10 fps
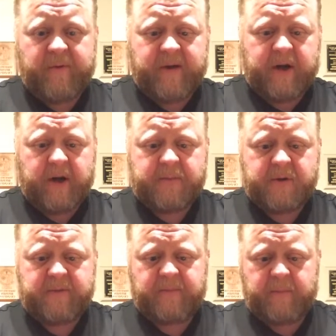We've got
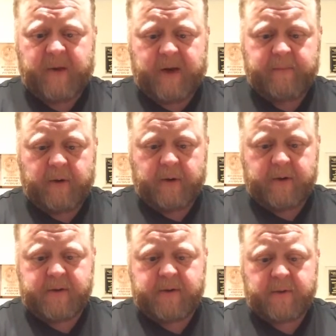options for paintball
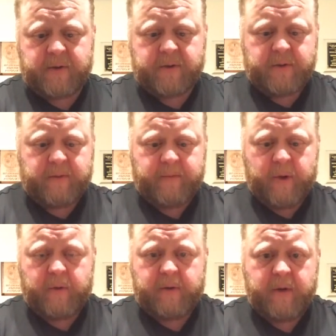and soda stream
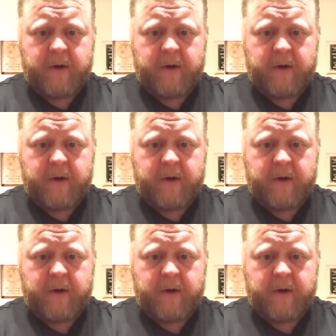both